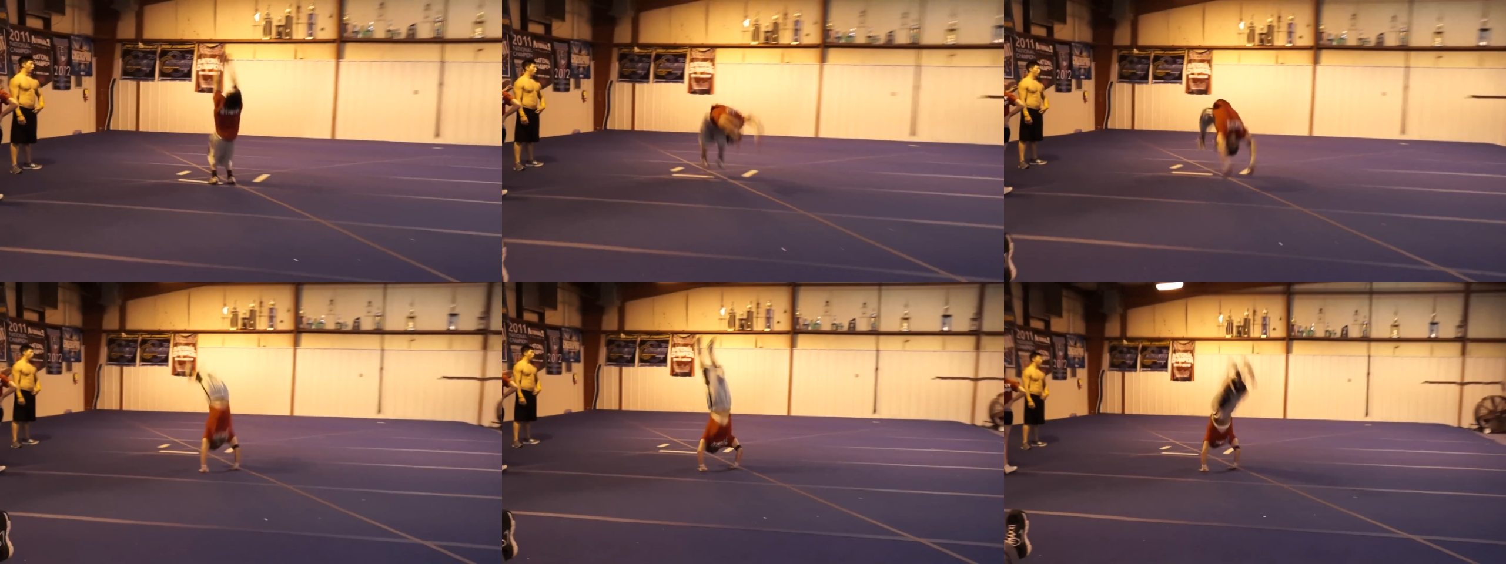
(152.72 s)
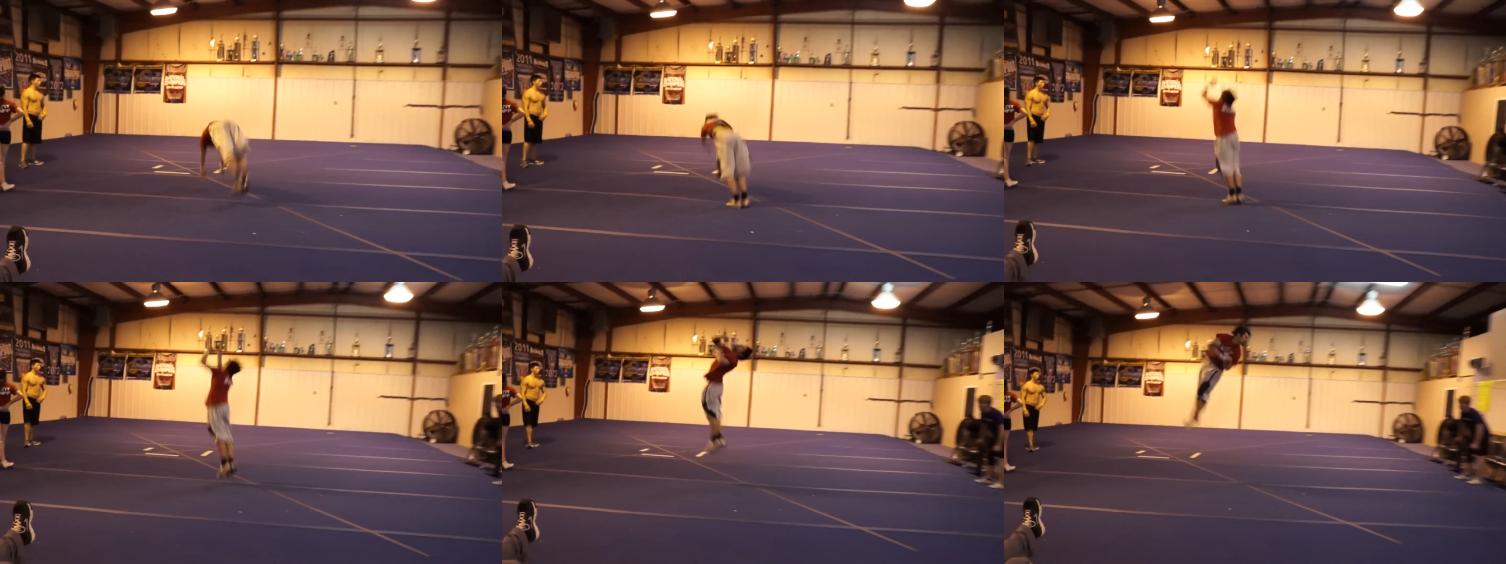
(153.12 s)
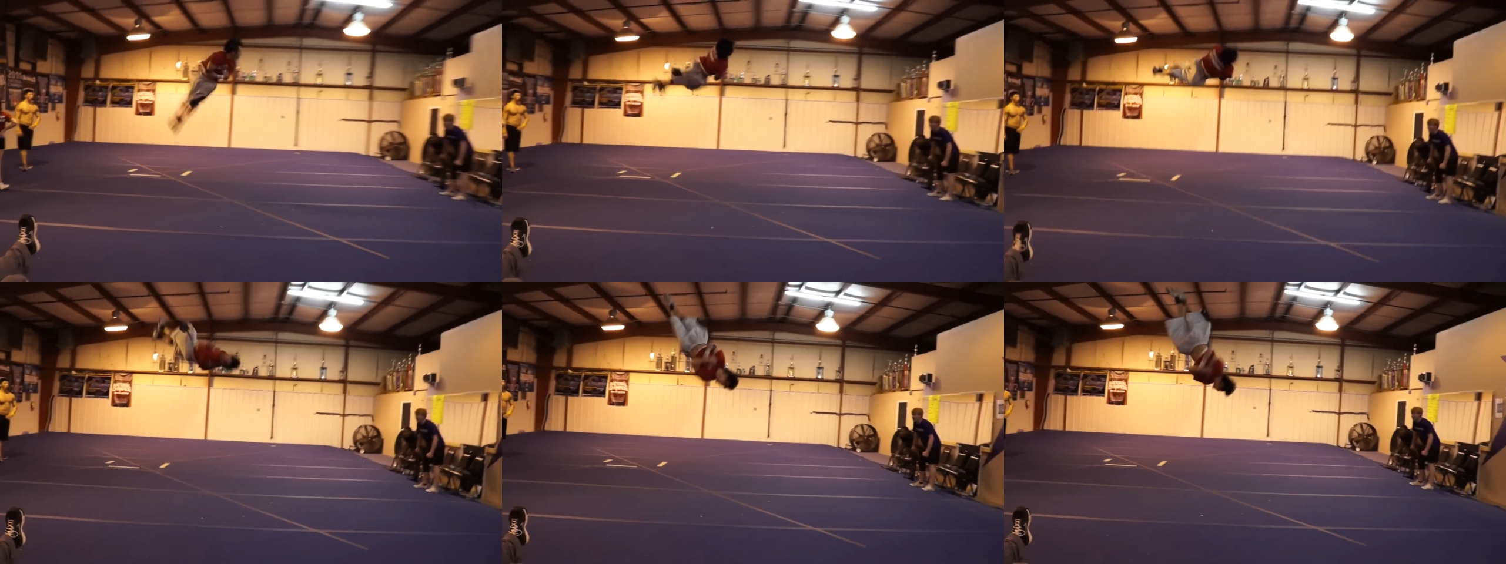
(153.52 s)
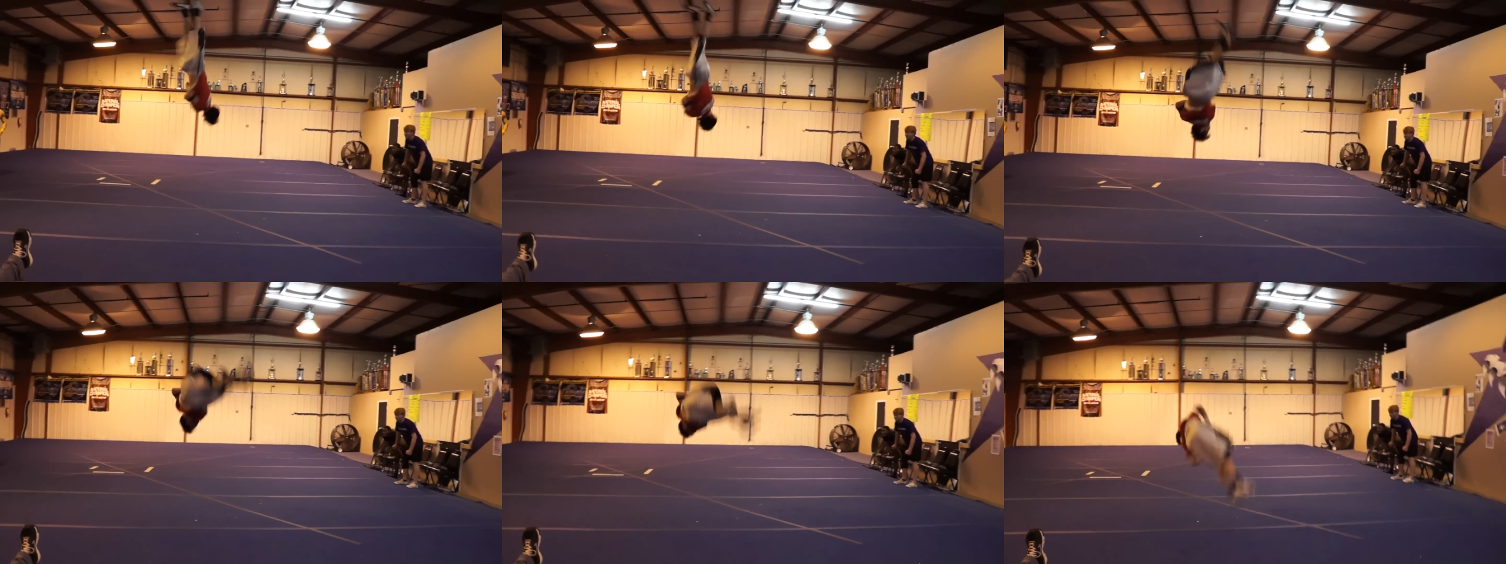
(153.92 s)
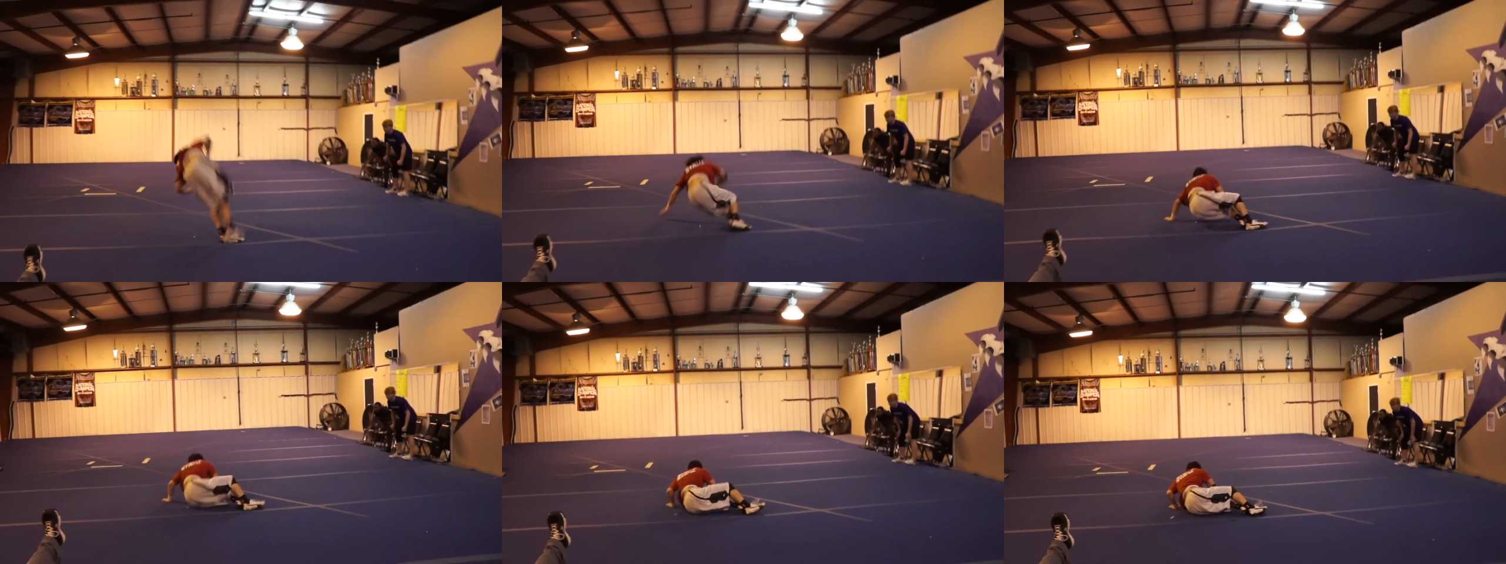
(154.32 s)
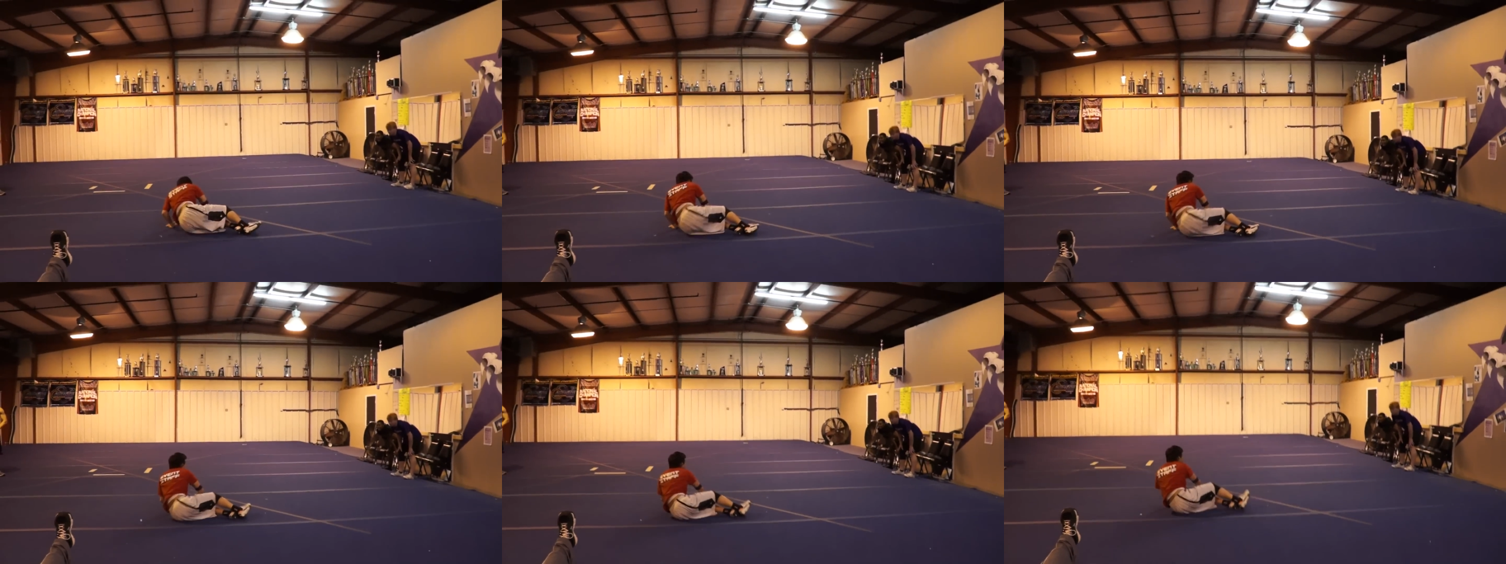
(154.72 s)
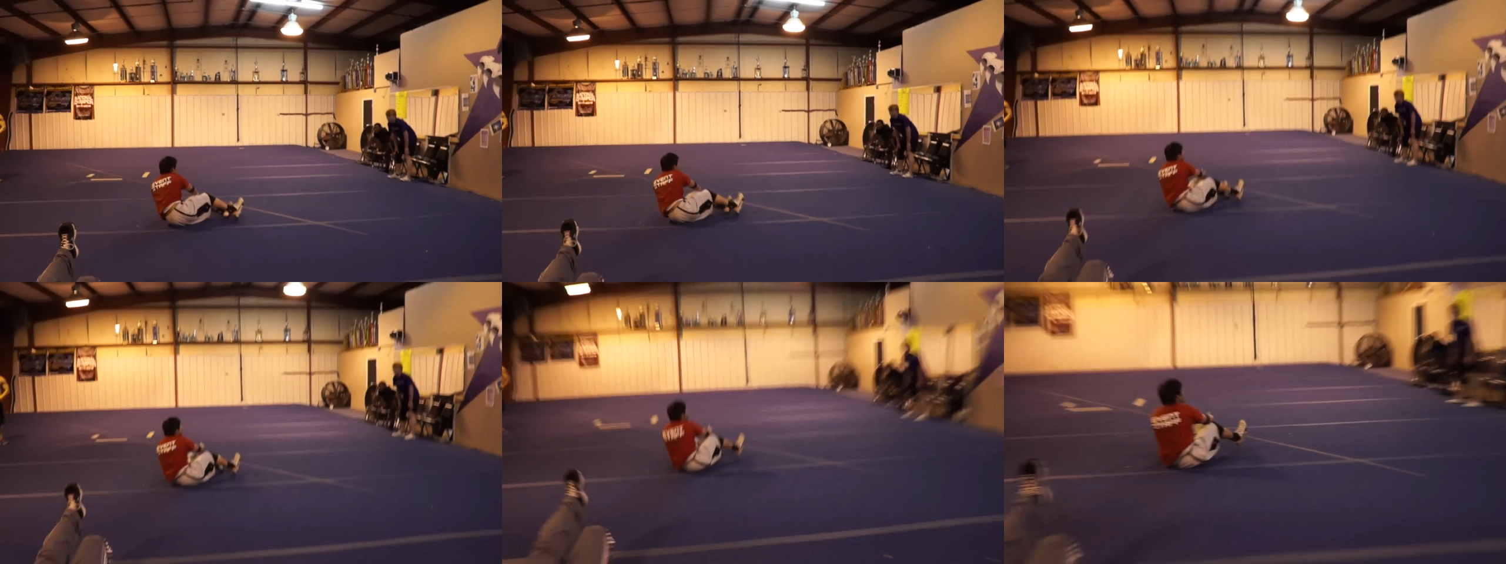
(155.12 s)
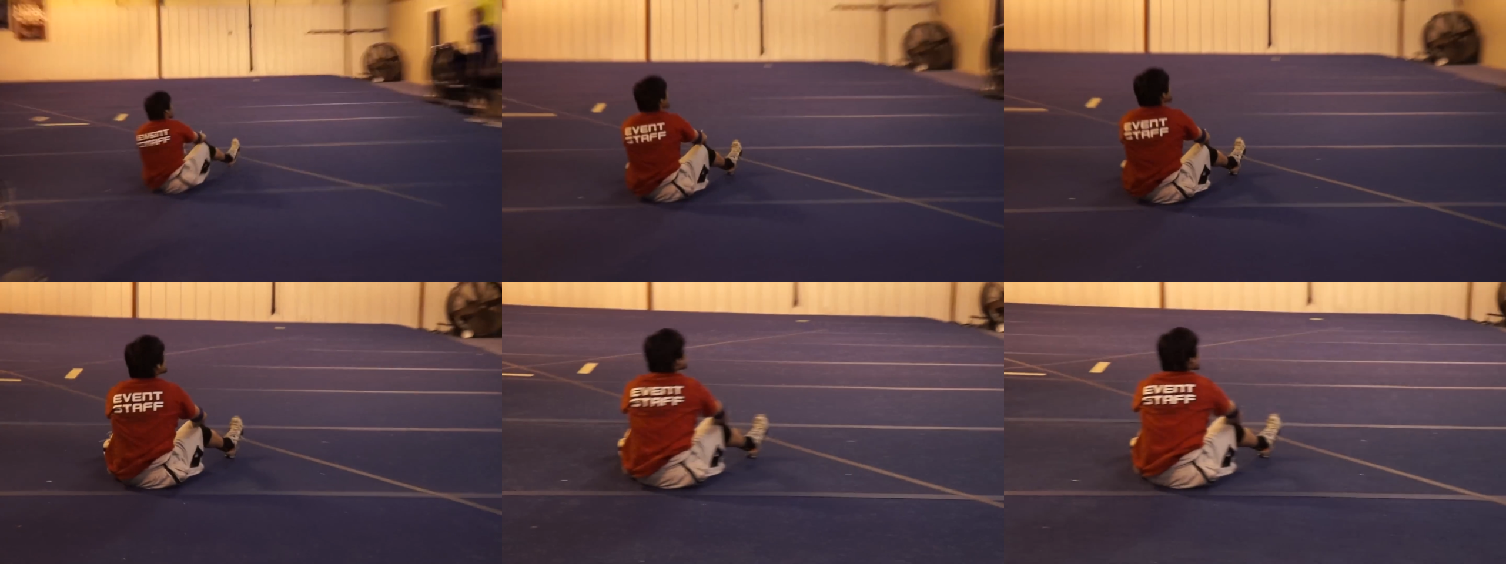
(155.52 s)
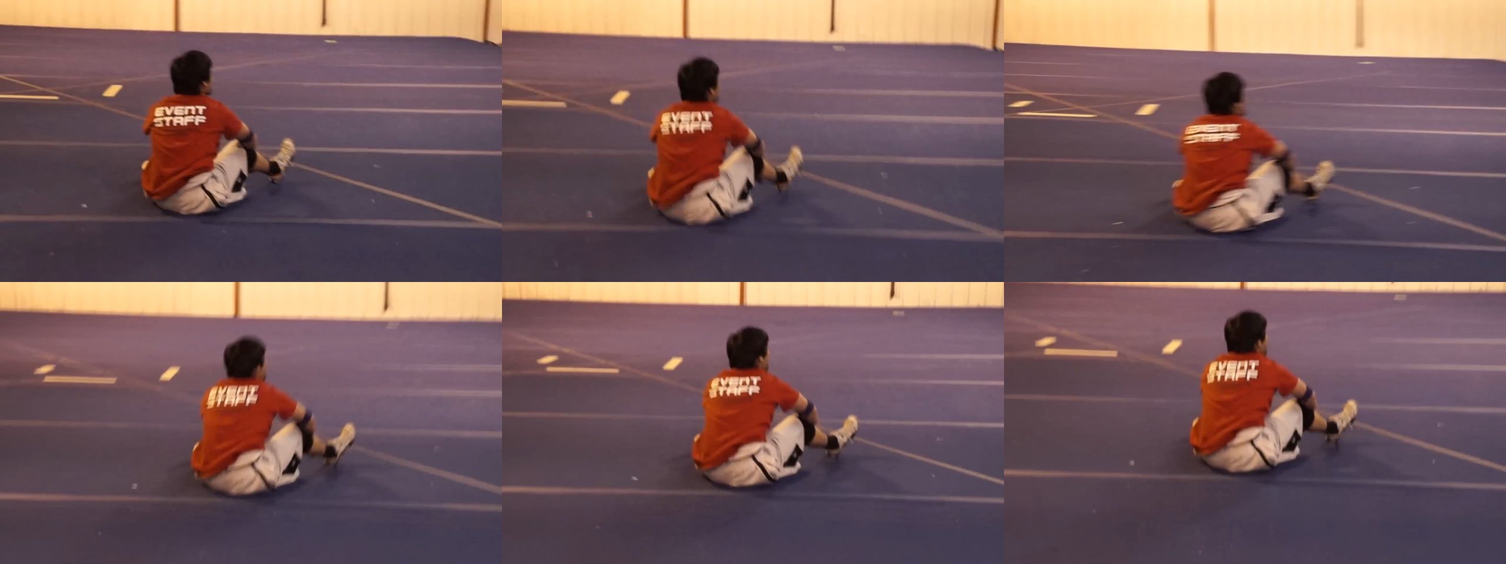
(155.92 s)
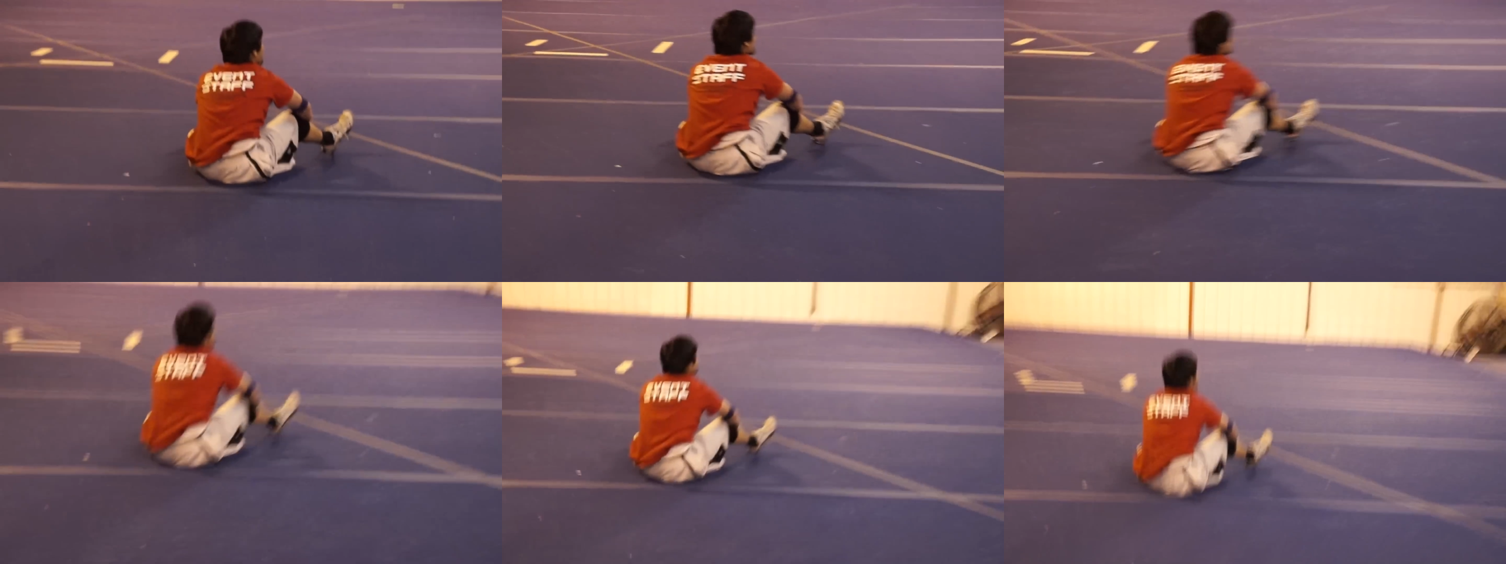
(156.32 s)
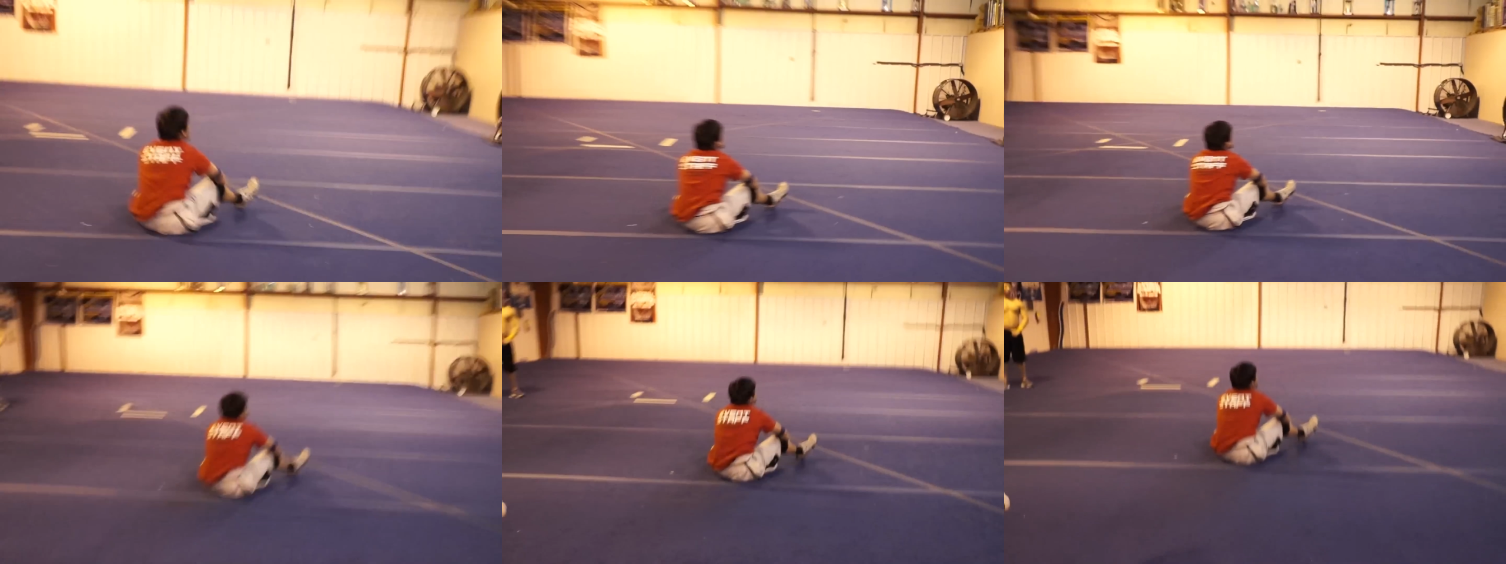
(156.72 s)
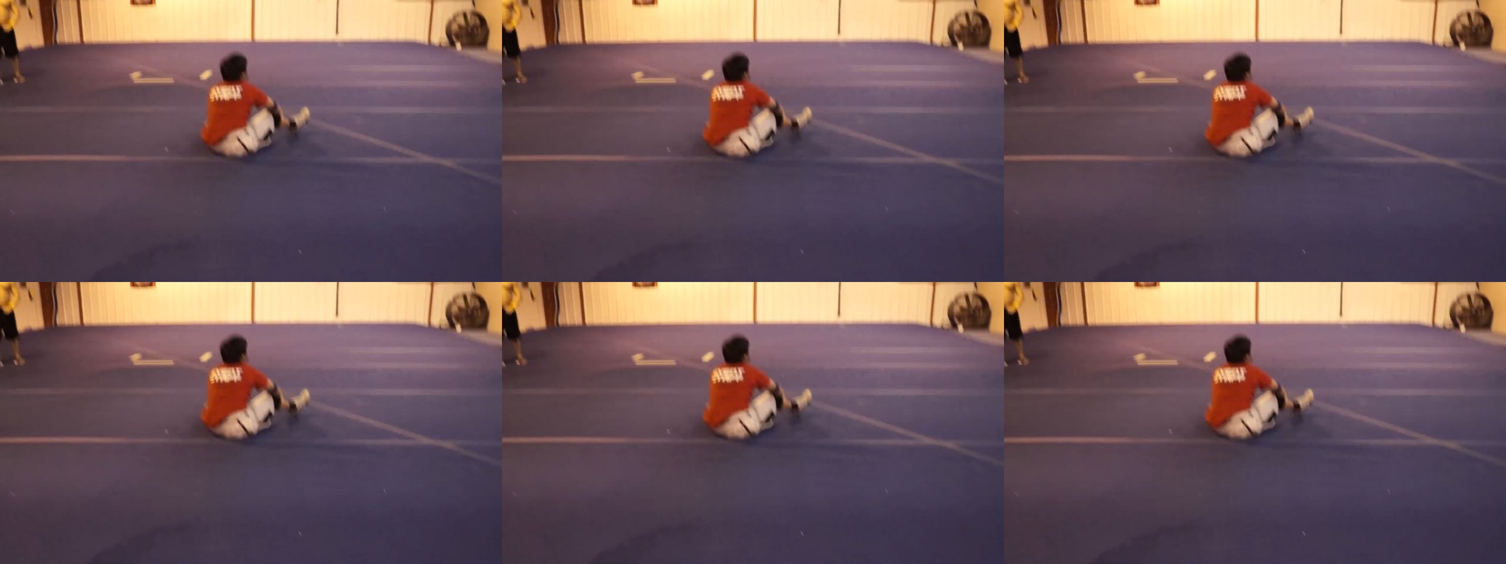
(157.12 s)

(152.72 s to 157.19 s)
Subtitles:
(no speaker visible)